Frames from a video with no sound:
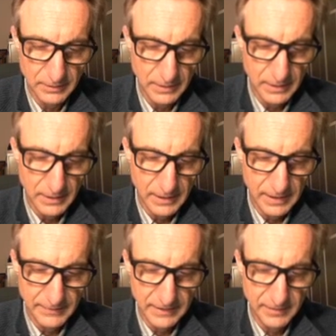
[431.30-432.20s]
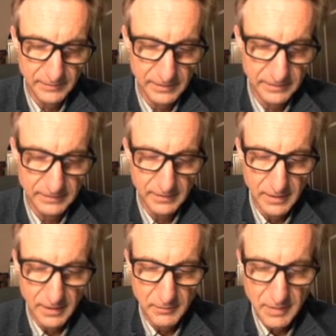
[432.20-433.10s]
and that gives us
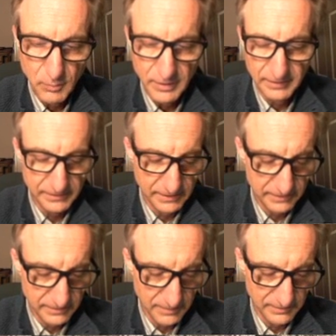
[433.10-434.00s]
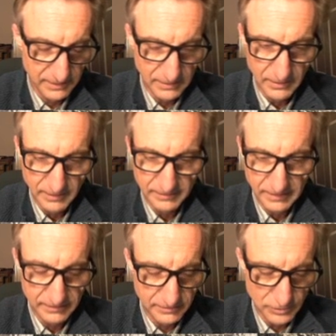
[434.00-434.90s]
3.6 times 10 to the 6
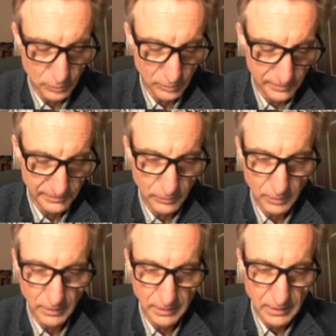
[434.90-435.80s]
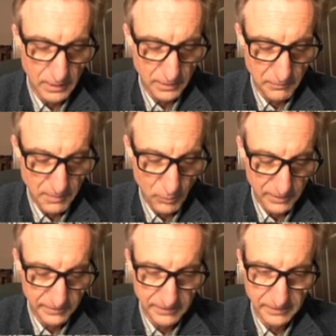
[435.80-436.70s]
joules, or
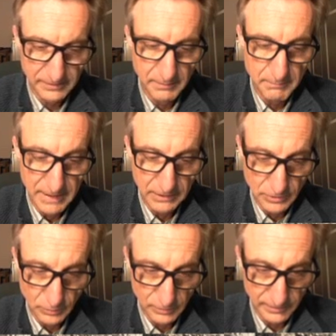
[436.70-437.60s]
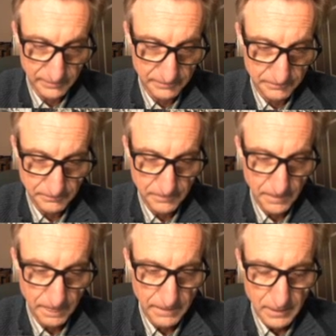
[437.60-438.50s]
3.6 megajoules.
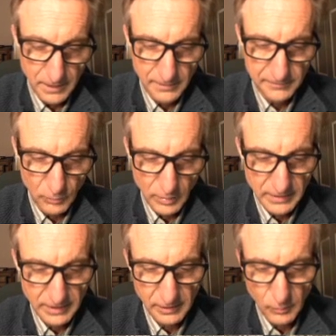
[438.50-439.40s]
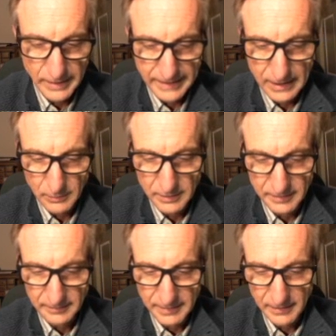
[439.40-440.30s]
So 1 kilowatt hour is
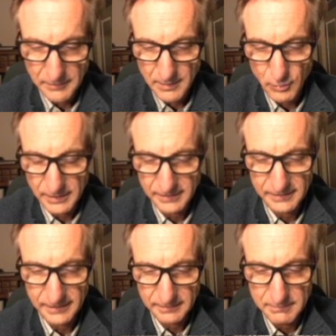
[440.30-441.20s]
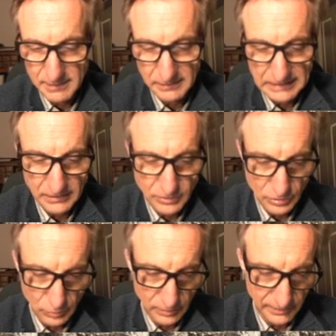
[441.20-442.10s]
about 3.6 million joules.